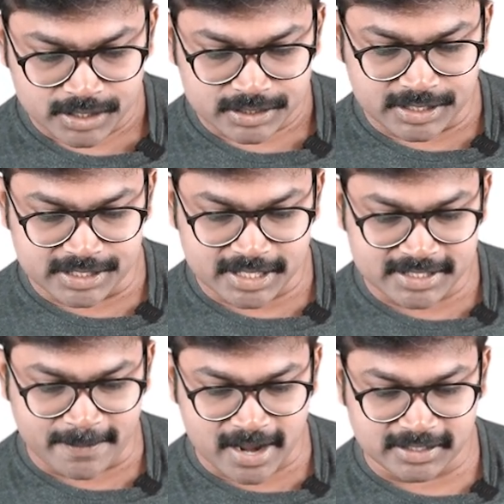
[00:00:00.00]
See, just
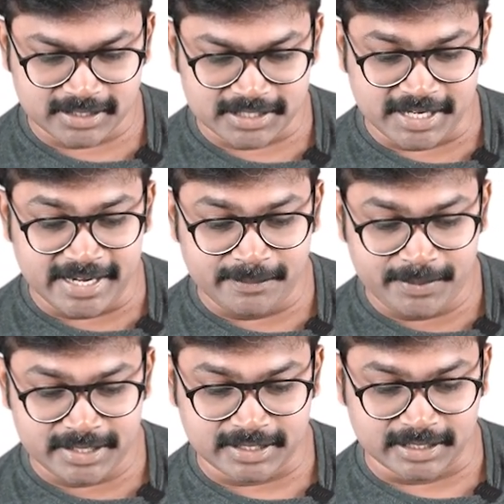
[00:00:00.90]
imagine the
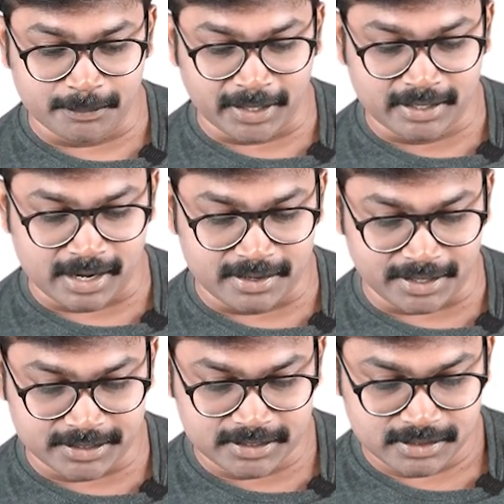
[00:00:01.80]
GDPs and the BRIC
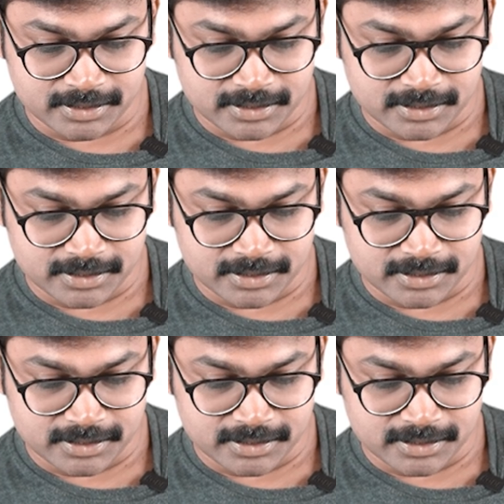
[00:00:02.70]
countries.